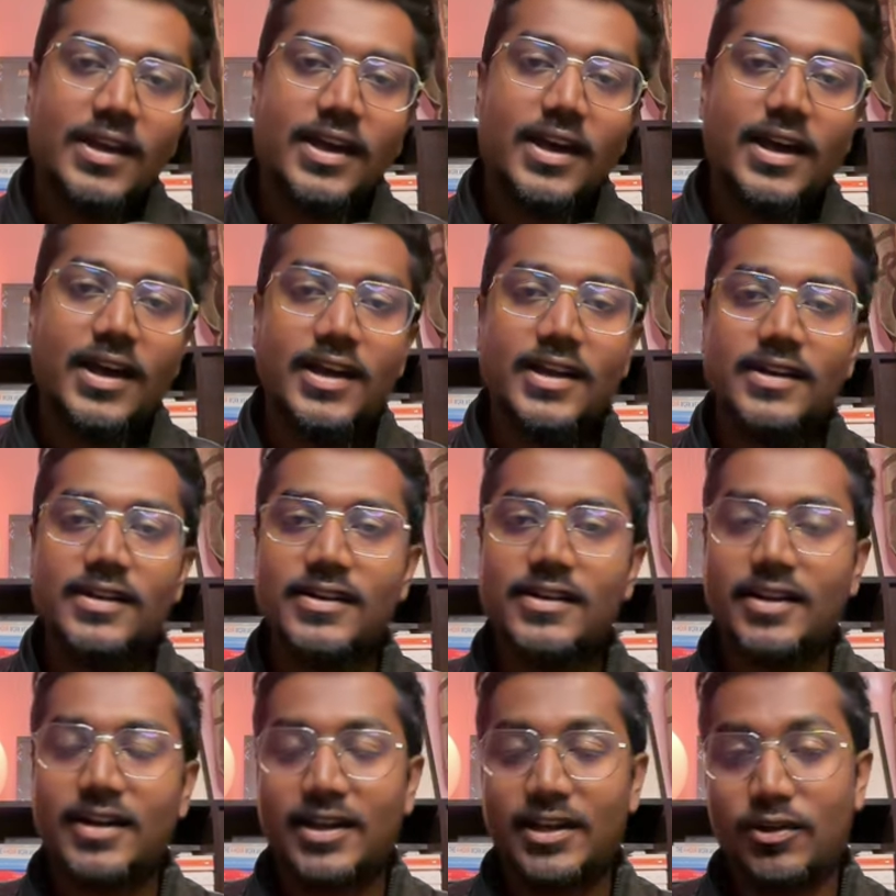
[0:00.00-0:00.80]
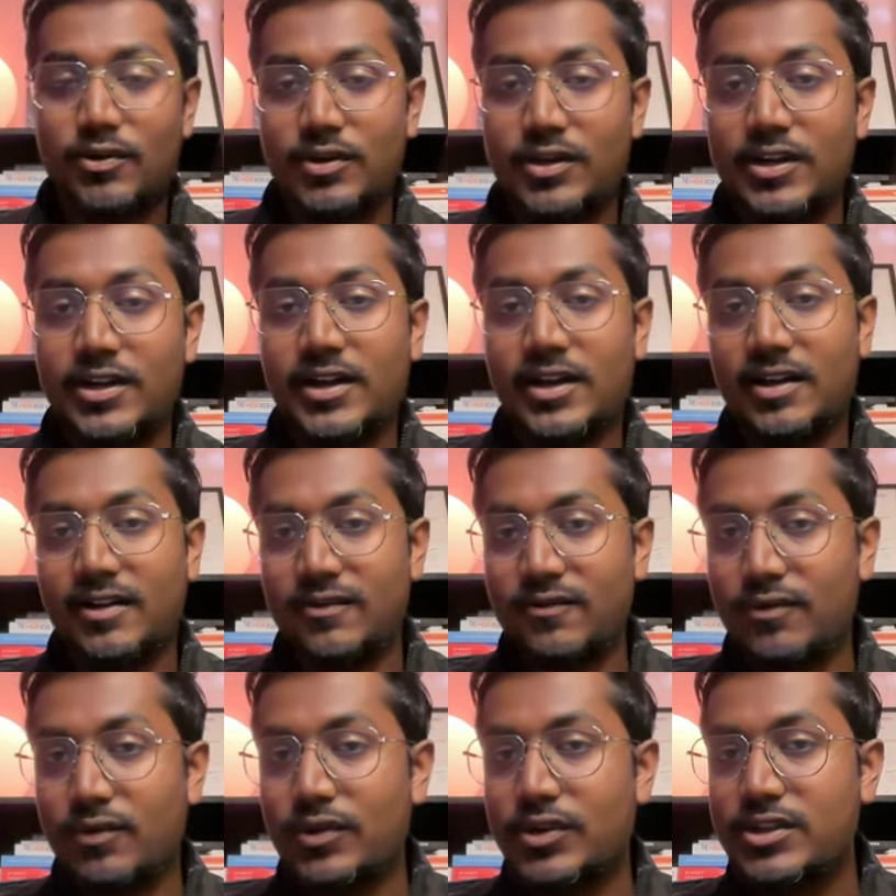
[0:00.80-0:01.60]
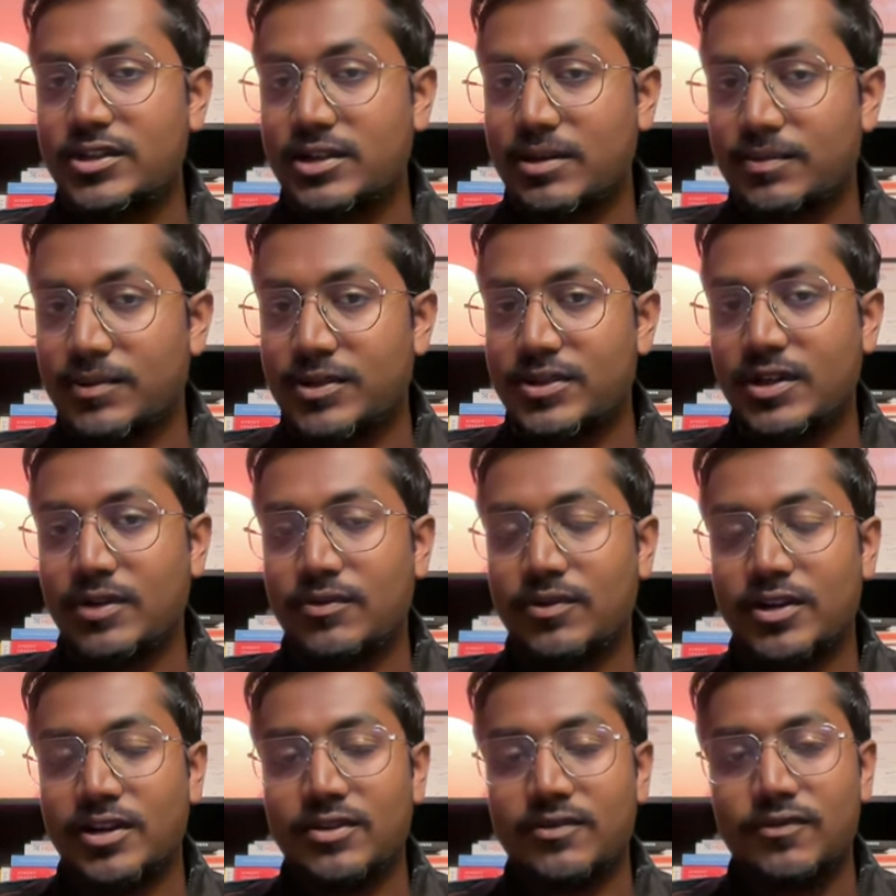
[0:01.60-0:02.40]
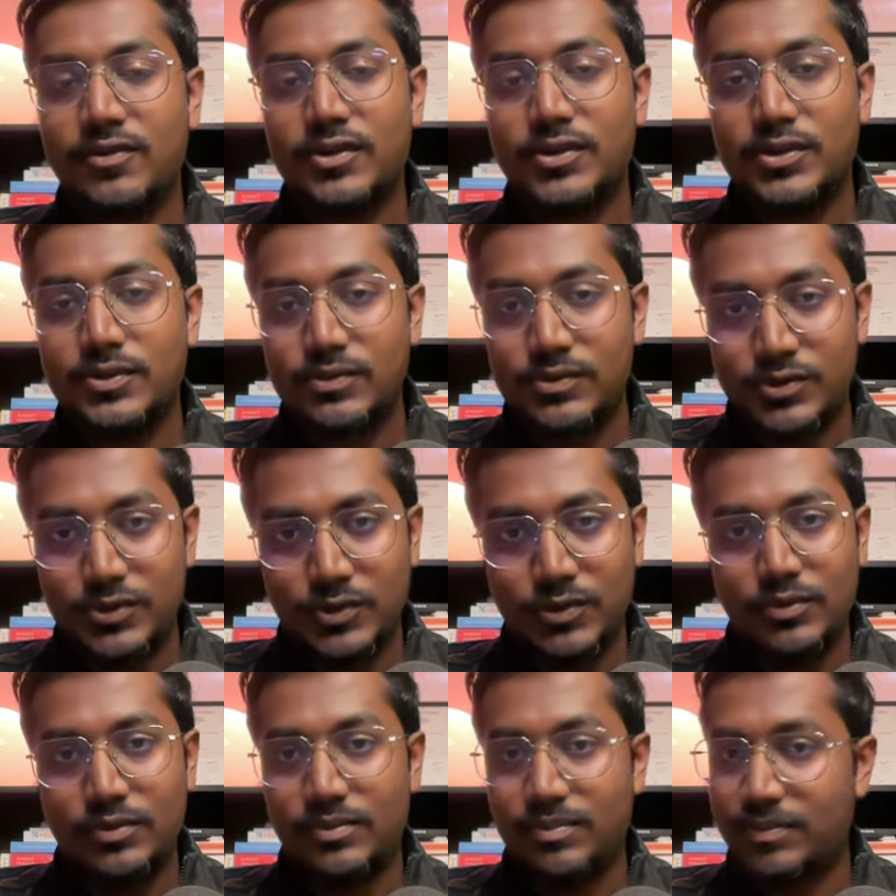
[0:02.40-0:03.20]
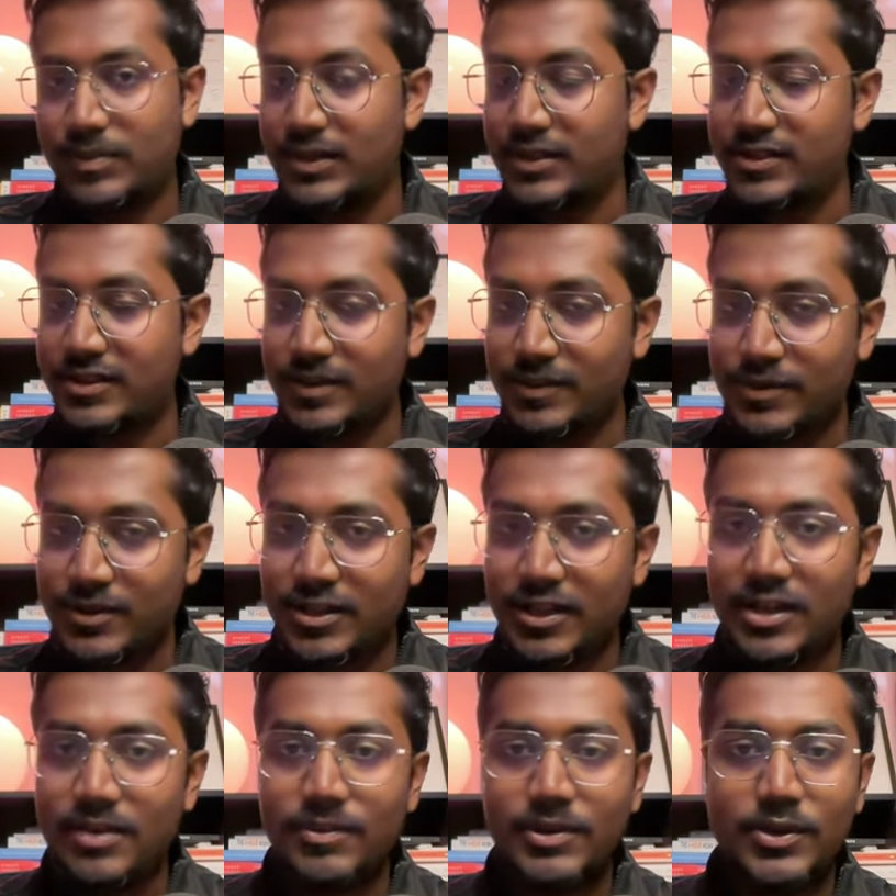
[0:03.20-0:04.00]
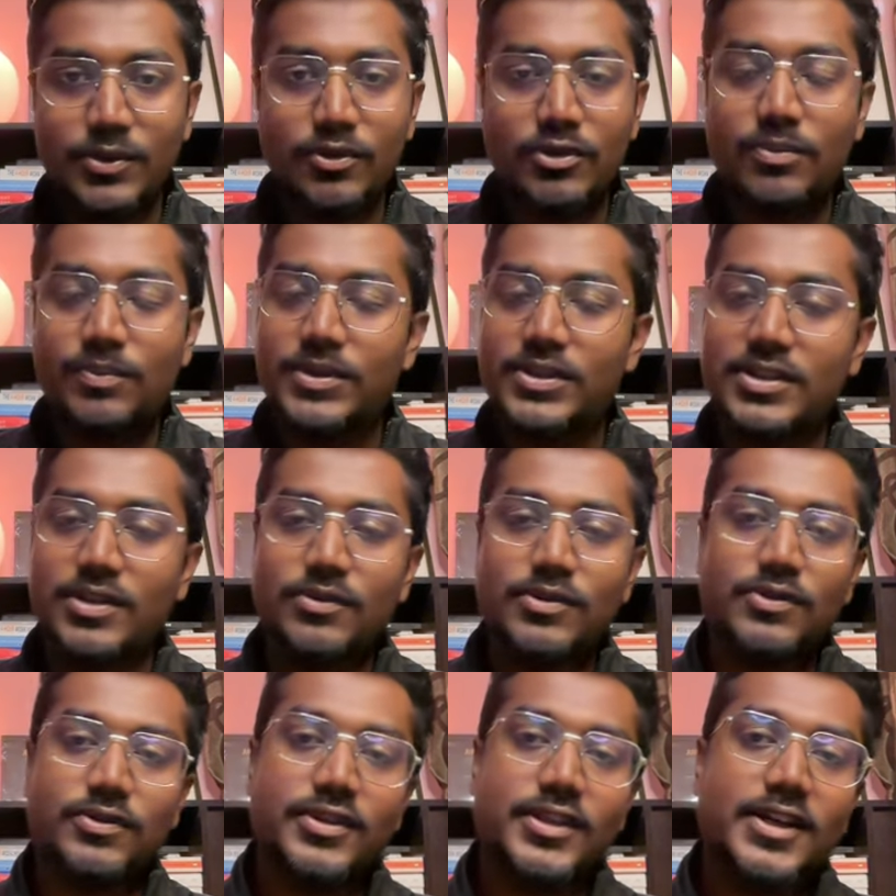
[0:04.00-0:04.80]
And I already have 40 chapters outlined for you. So please subscribe and don't miss out on